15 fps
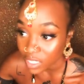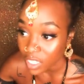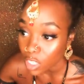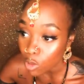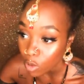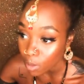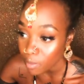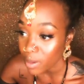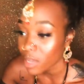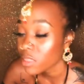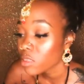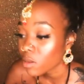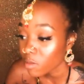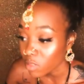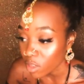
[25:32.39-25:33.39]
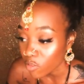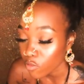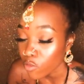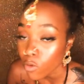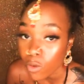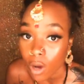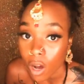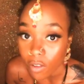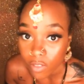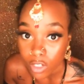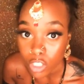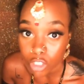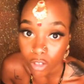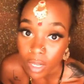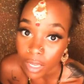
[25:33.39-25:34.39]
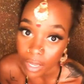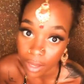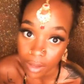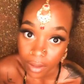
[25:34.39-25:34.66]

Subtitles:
Then you can pick the fruit off the tree.